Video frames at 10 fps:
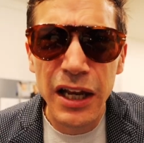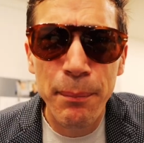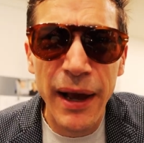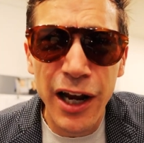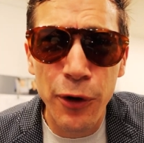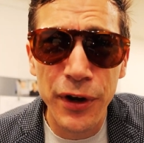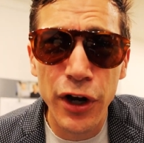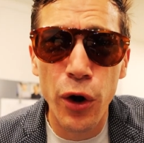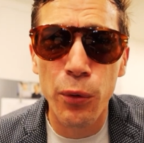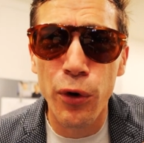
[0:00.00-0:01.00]
You need
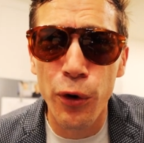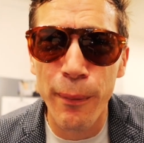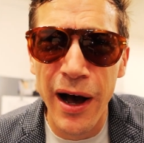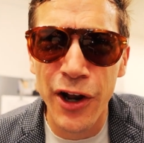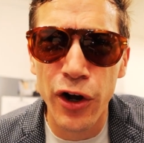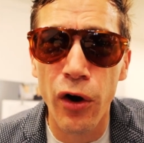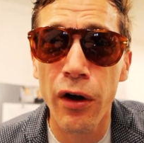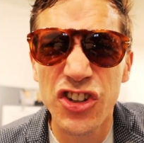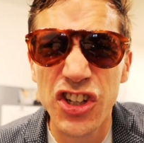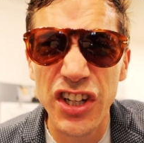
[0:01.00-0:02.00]
pecorino romano,
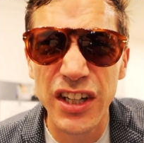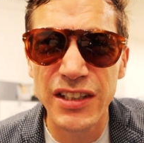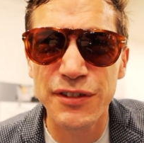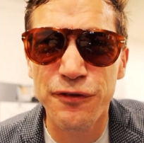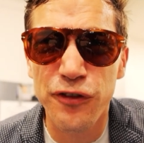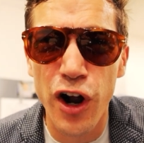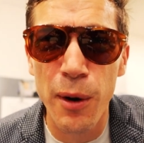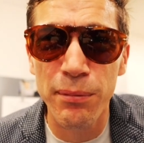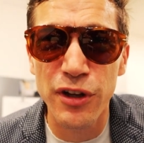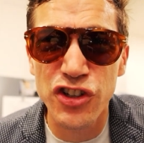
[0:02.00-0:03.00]
cheese
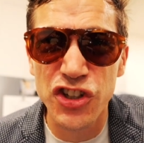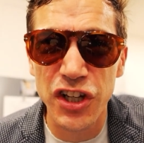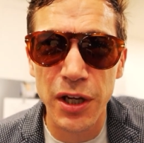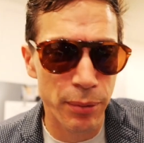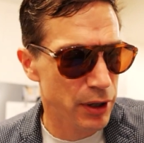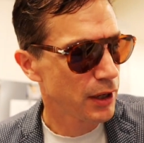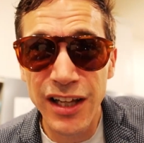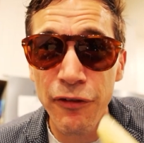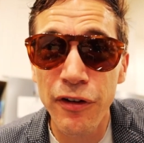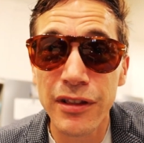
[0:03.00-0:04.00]
from the sheep. This
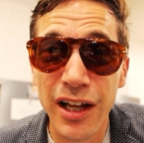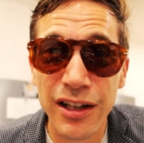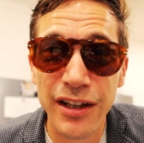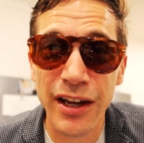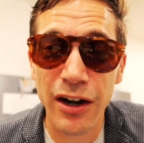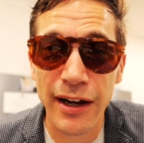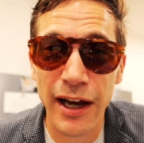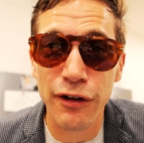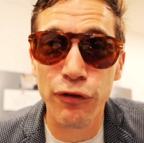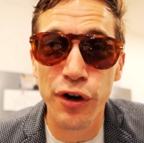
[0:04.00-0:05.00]
stuff, luckily here in
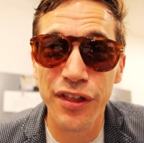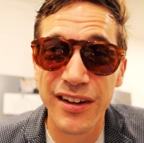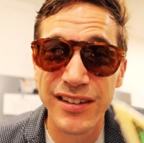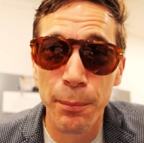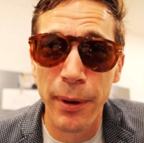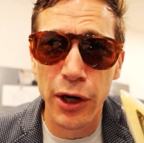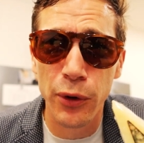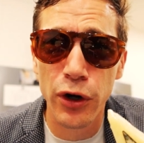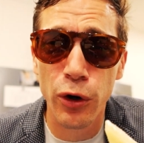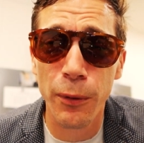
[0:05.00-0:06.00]
California, they sell
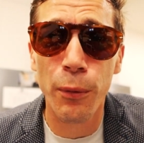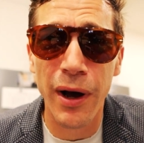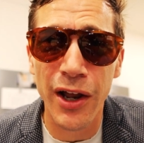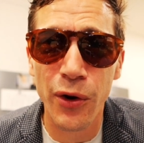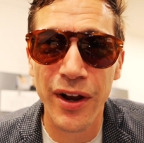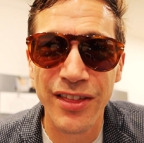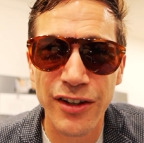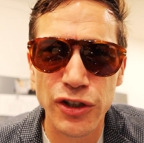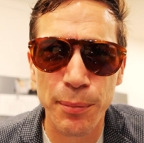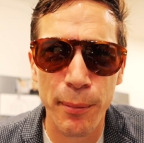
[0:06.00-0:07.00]
pecorino romano in
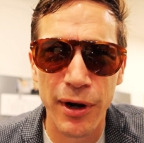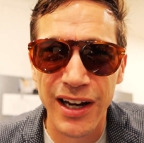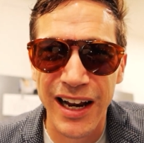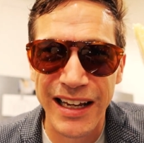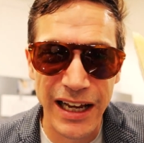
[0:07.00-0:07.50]
the supermarket. I